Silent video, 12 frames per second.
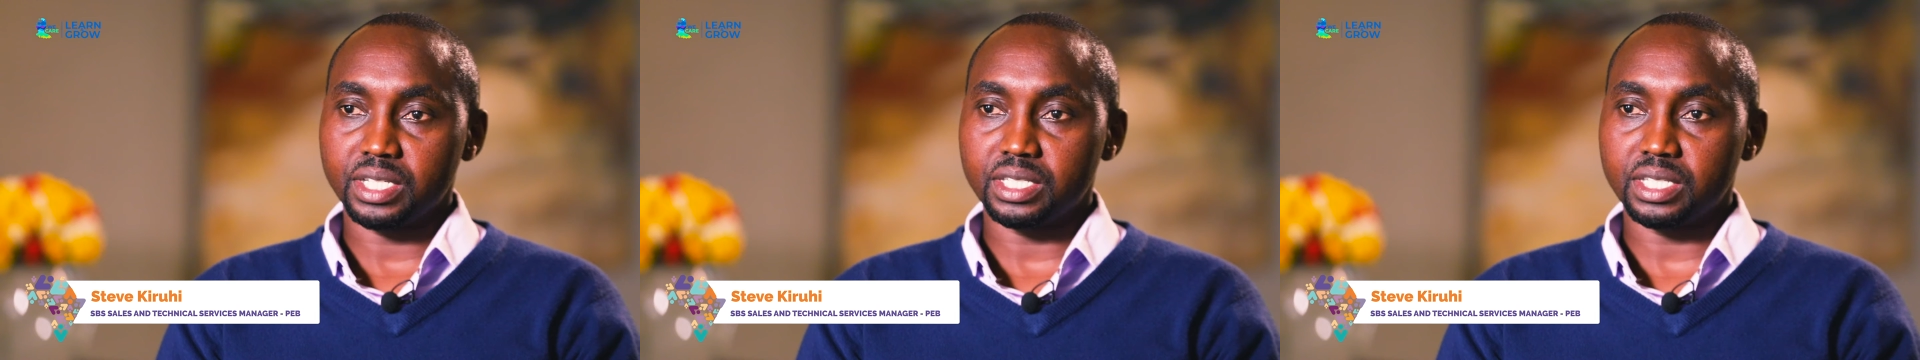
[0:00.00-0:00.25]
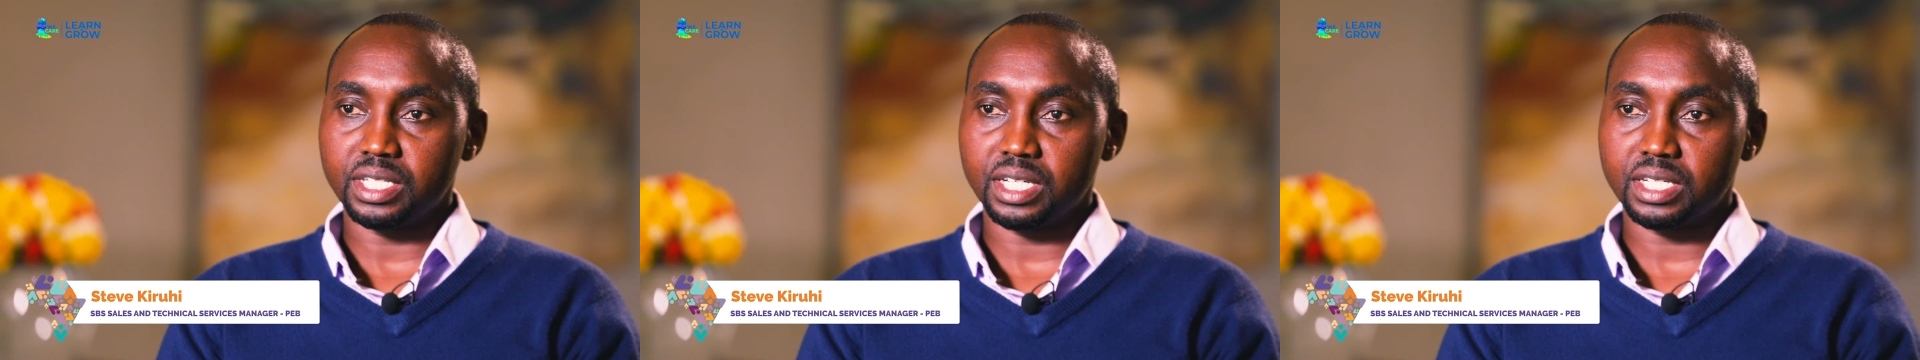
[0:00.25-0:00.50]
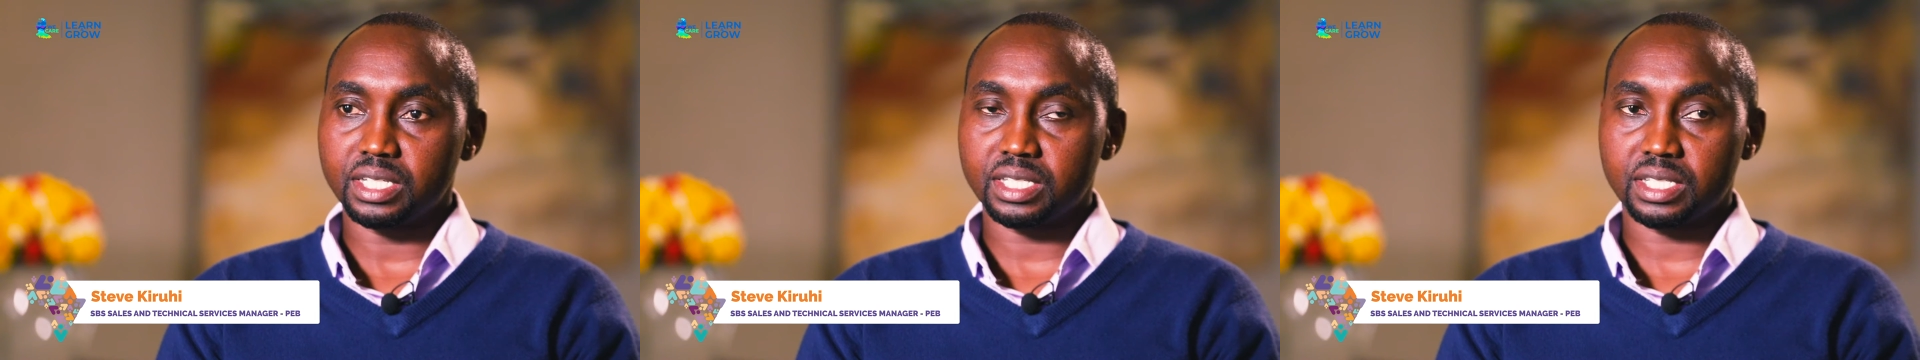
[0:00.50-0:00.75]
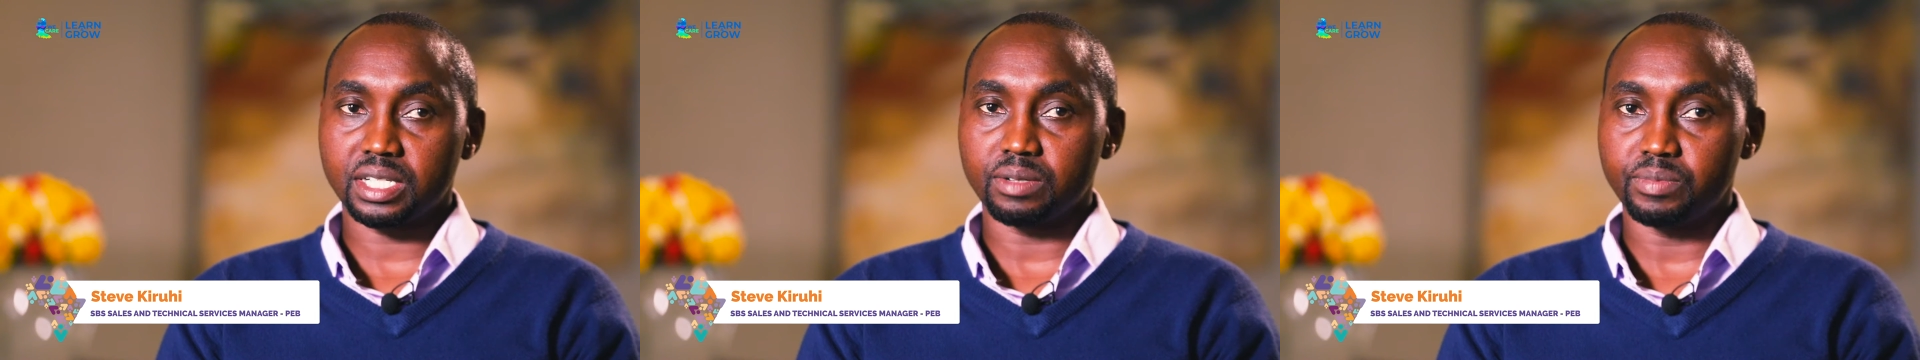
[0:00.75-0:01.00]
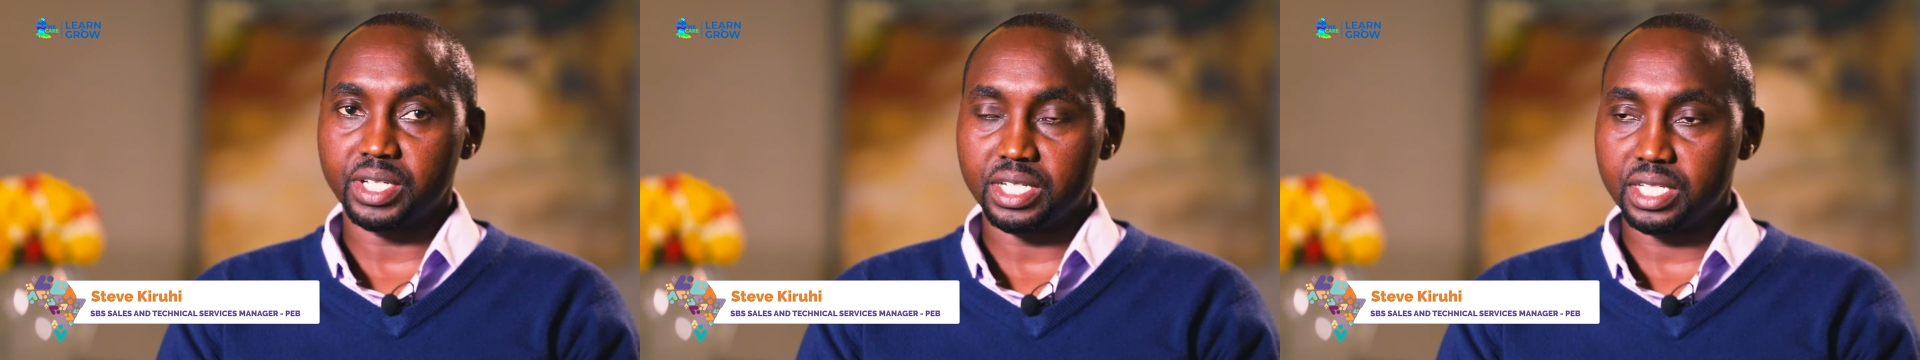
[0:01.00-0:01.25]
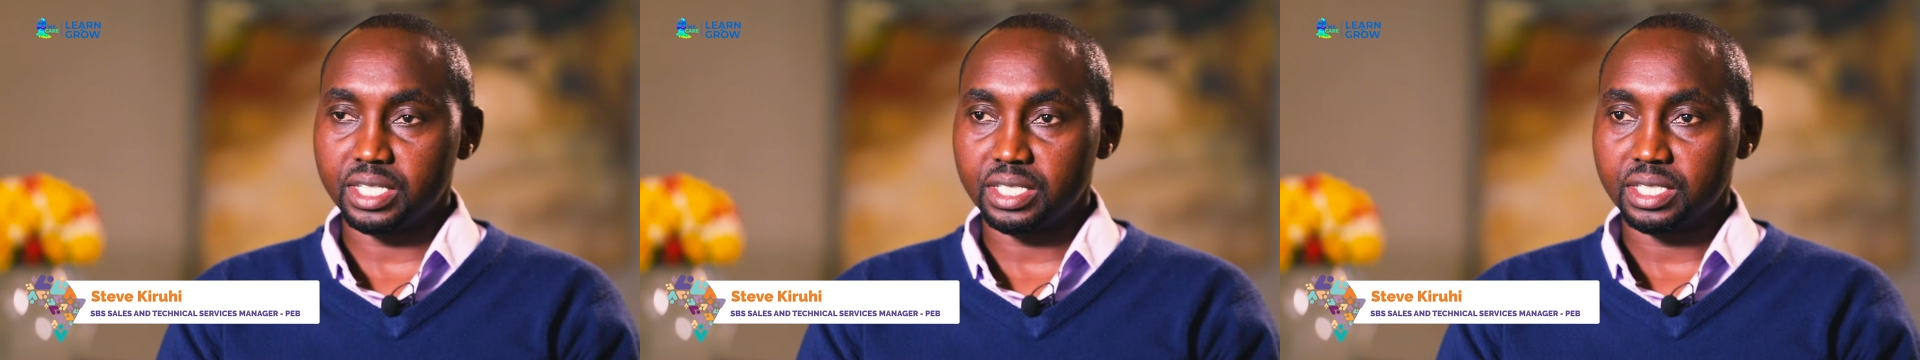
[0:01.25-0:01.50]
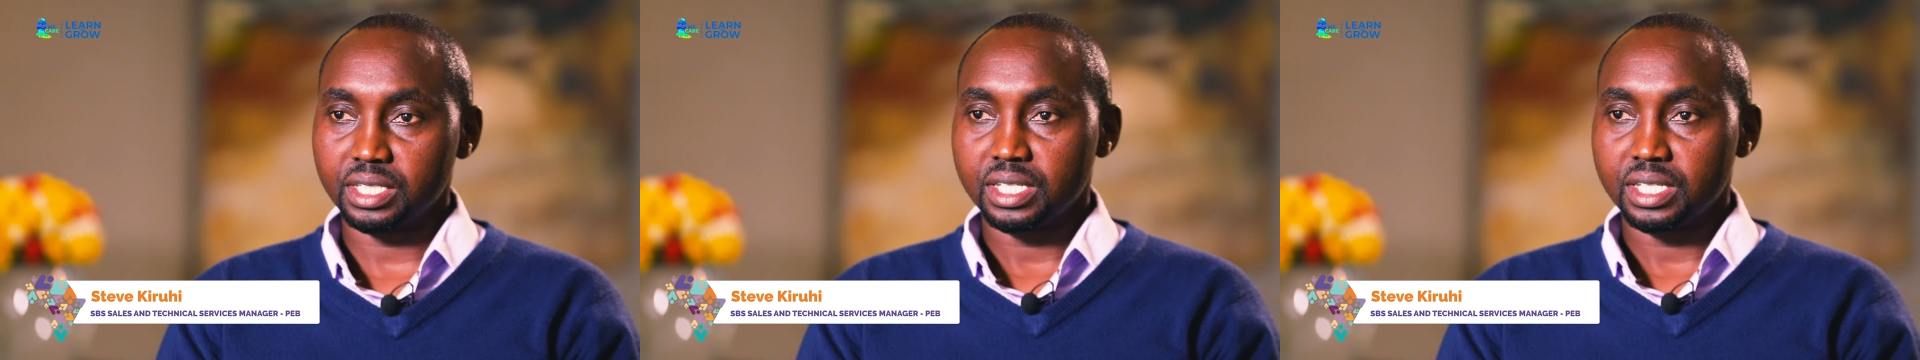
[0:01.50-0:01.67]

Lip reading: Engineered Steel Building